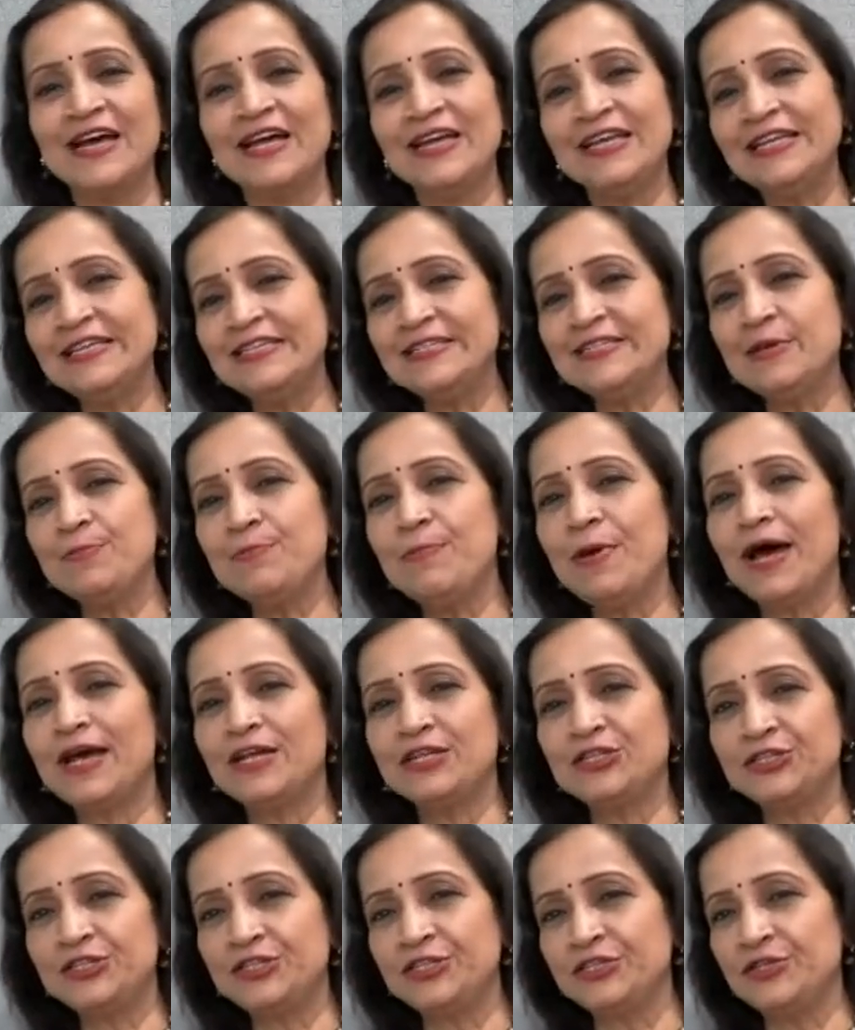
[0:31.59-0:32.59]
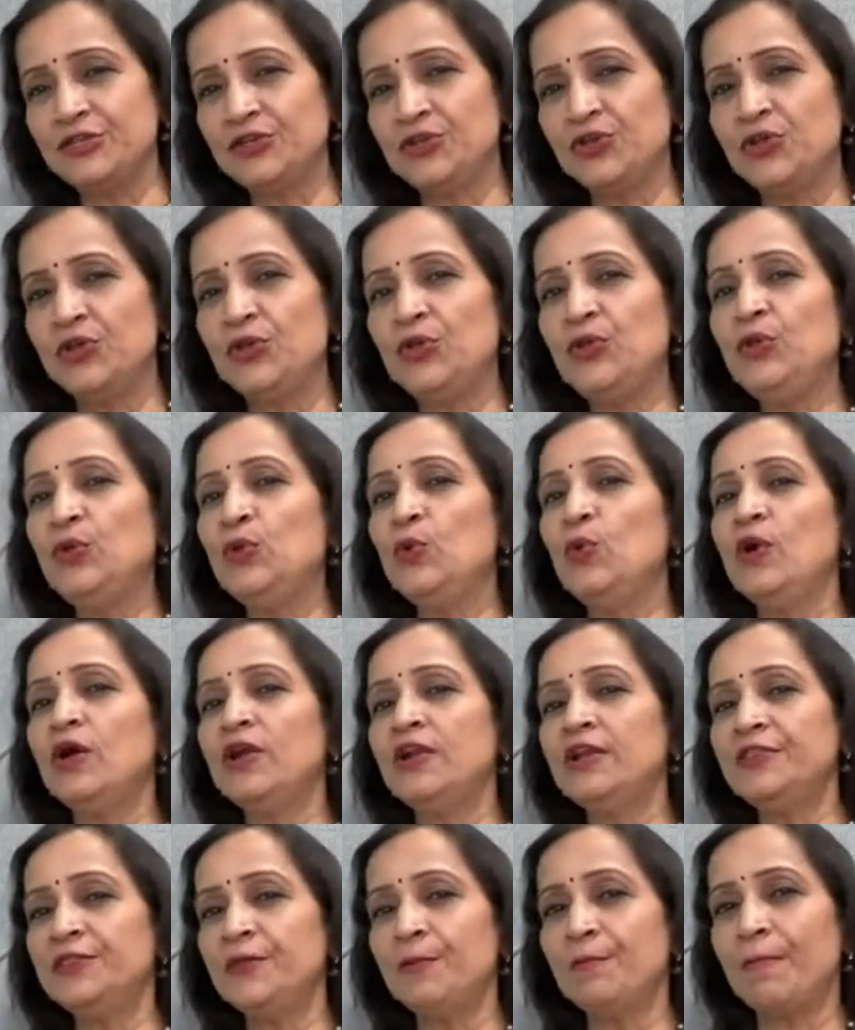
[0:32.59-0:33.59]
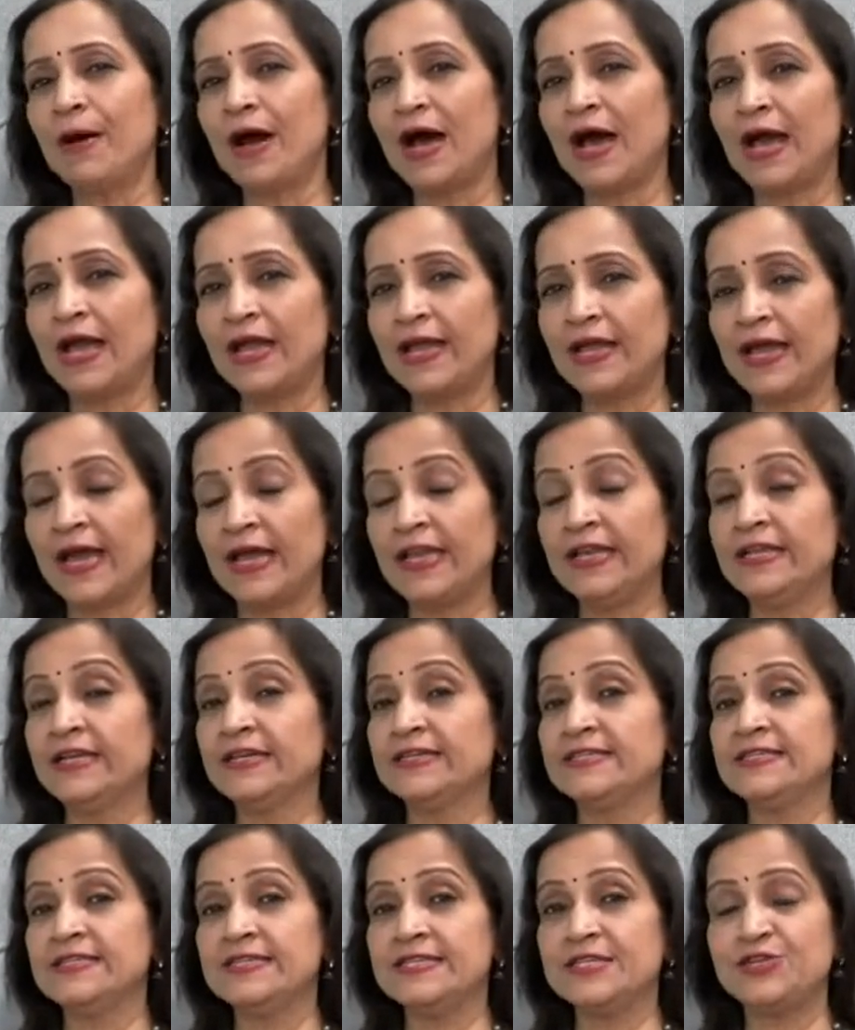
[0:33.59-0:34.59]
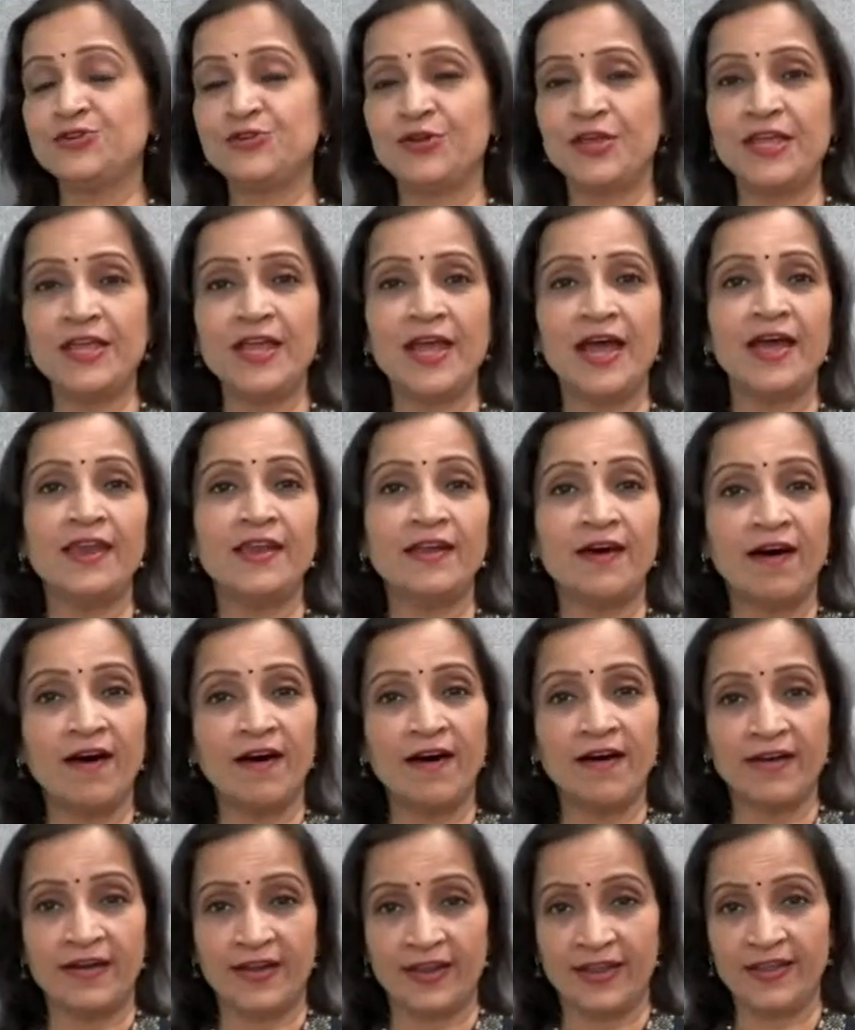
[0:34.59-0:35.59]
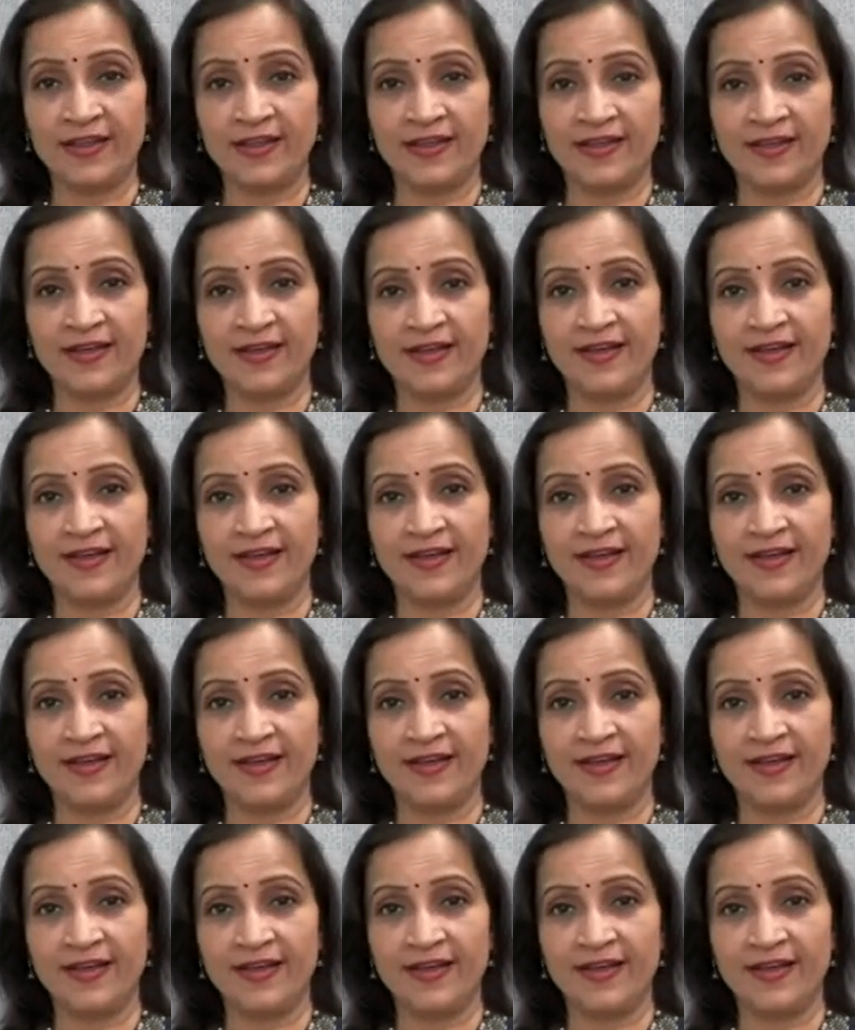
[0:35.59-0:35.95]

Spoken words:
Let's imagine you are at the bank and considering an RD.